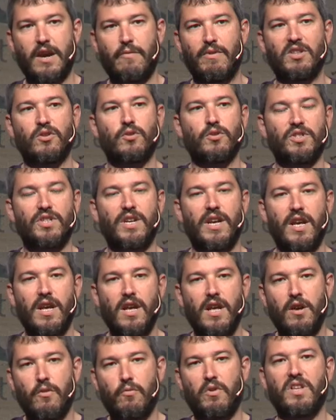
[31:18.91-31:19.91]
I want to
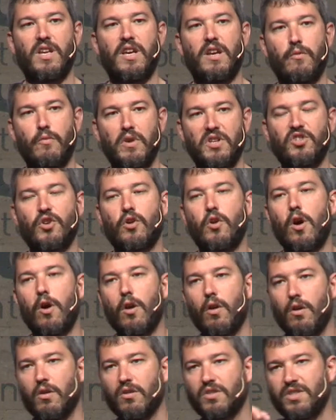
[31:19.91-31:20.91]
see in which
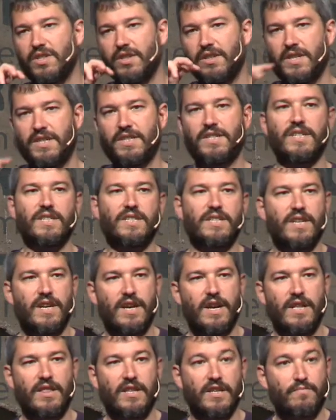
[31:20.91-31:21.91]
colors this
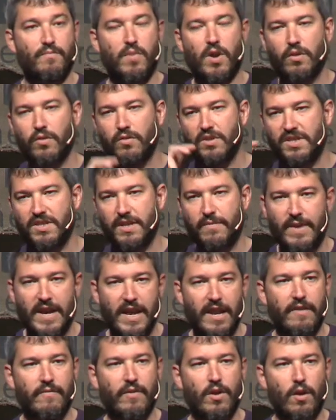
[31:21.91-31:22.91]
product is
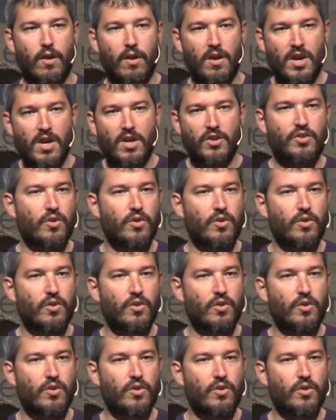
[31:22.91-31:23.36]
available.